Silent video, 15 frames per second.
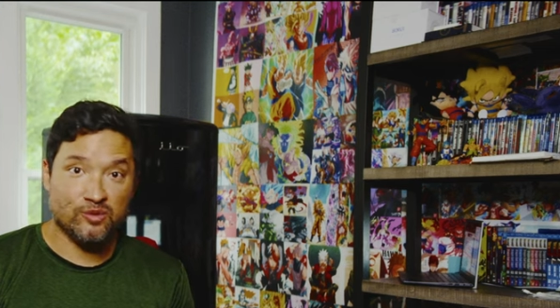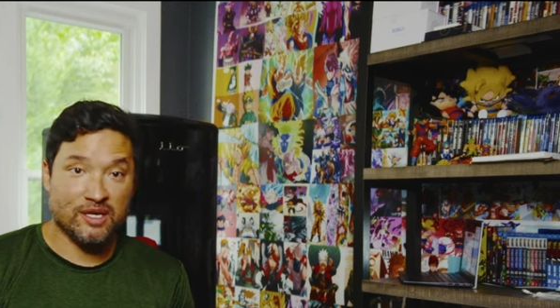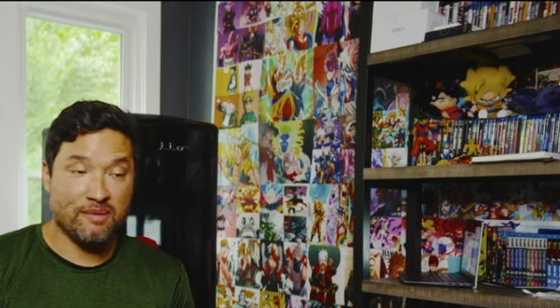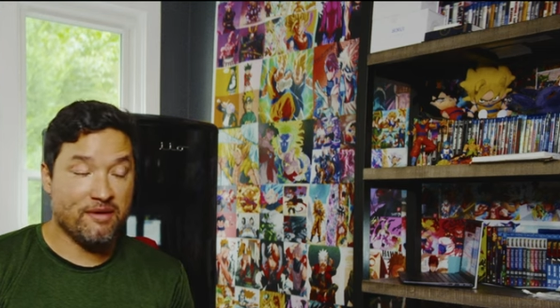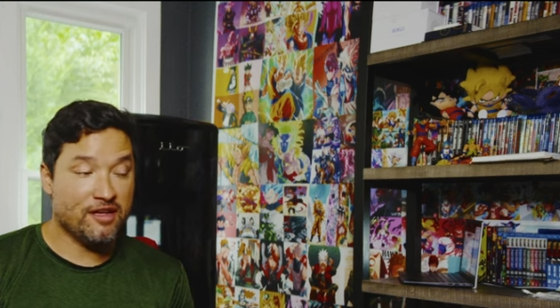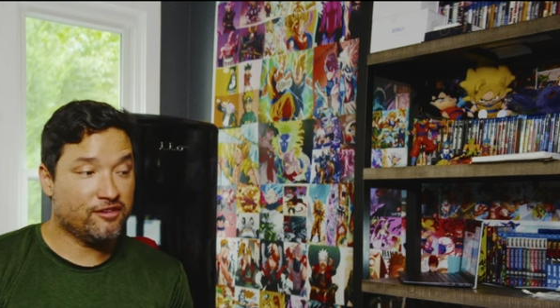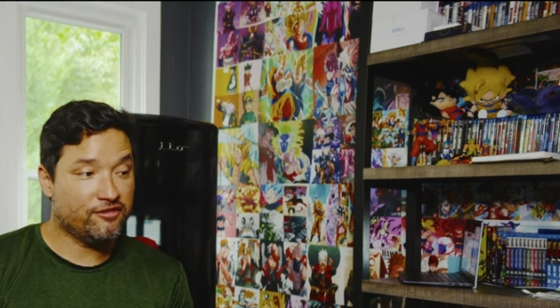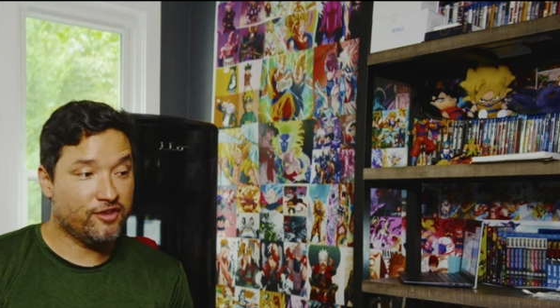I
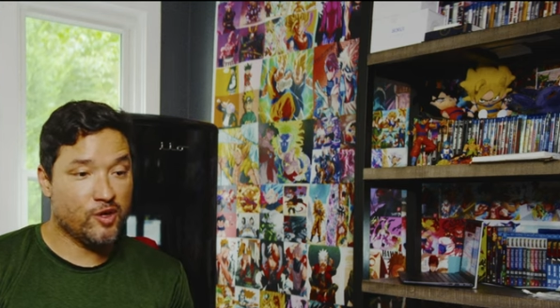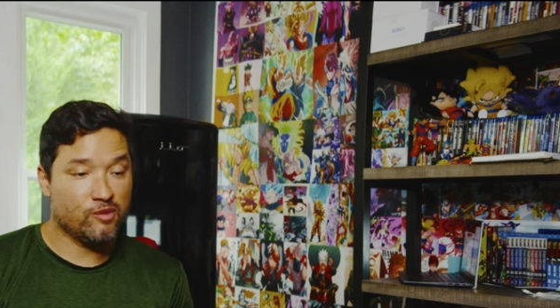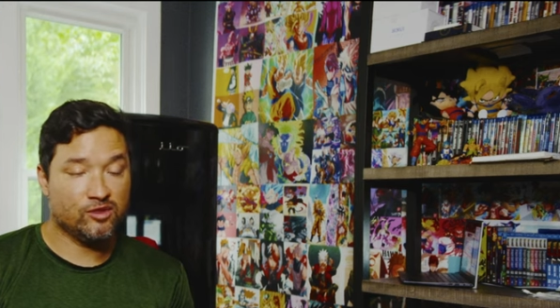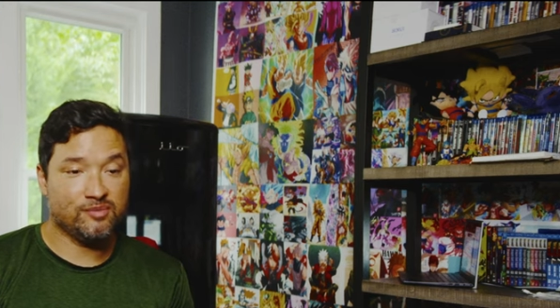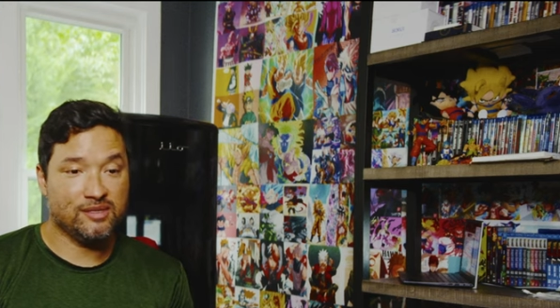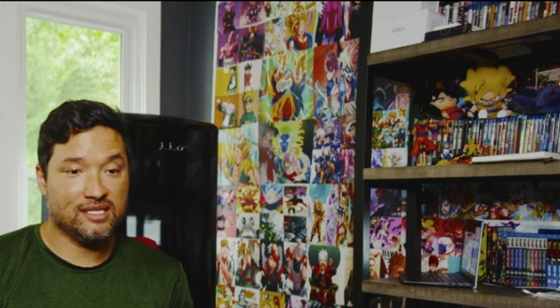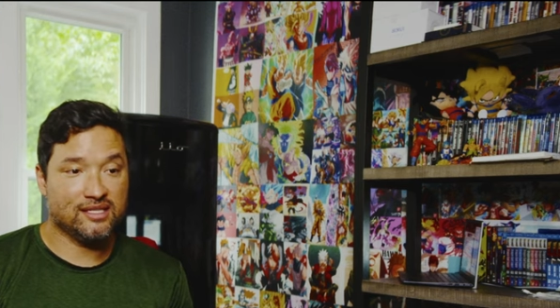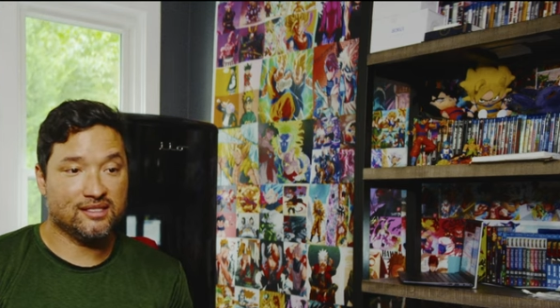make films
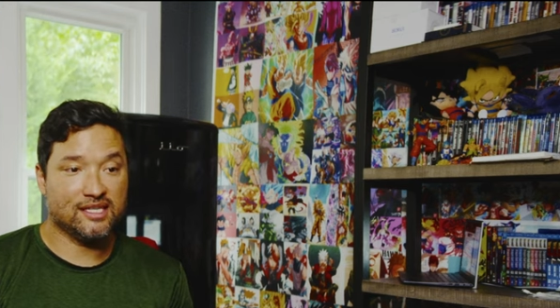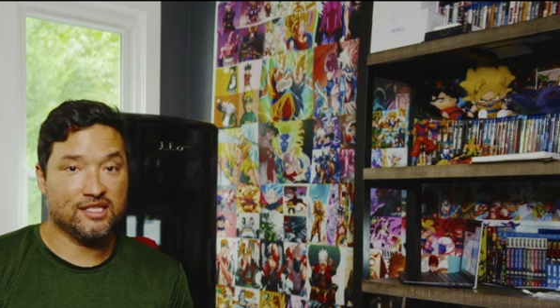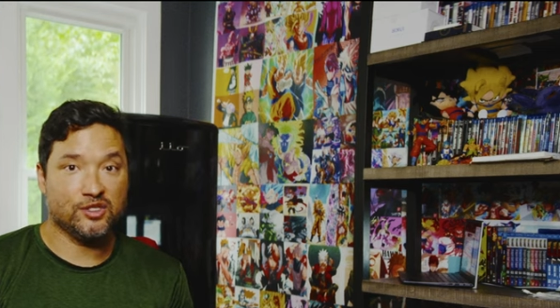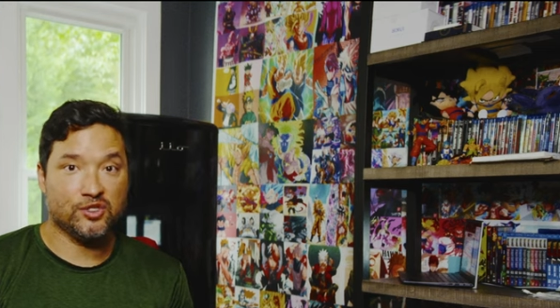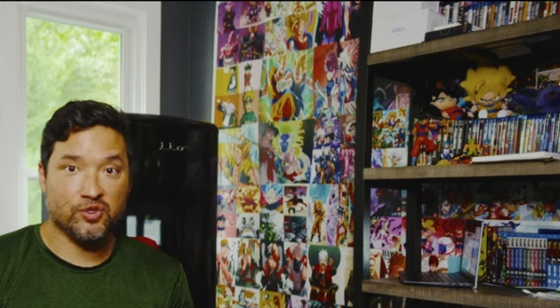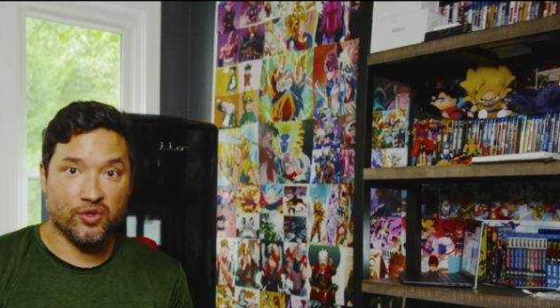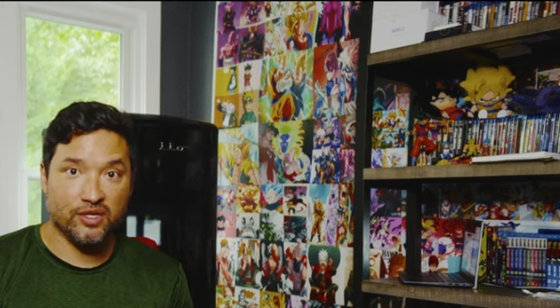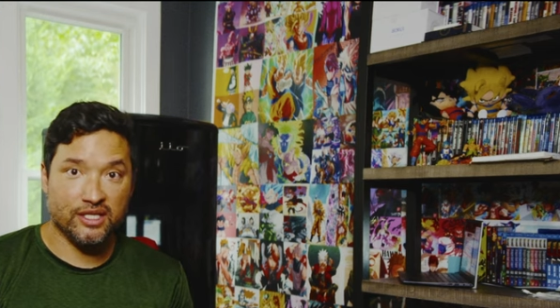because I
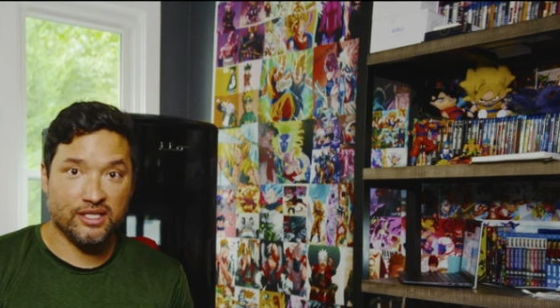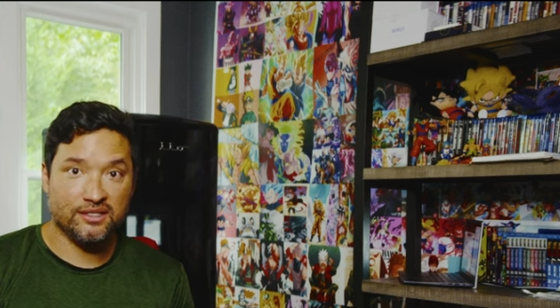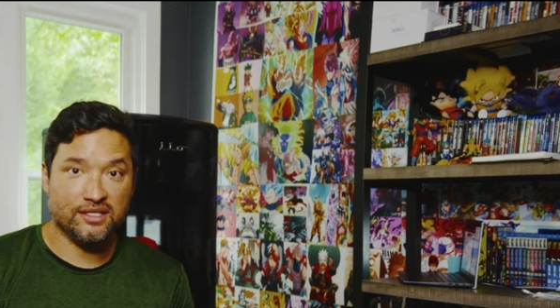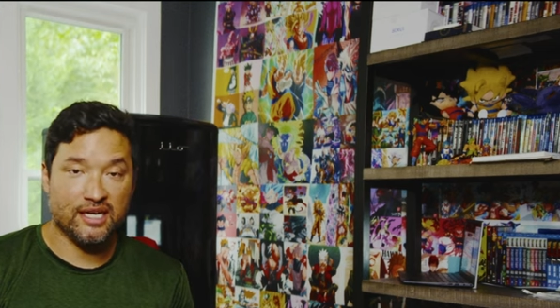enjoy it.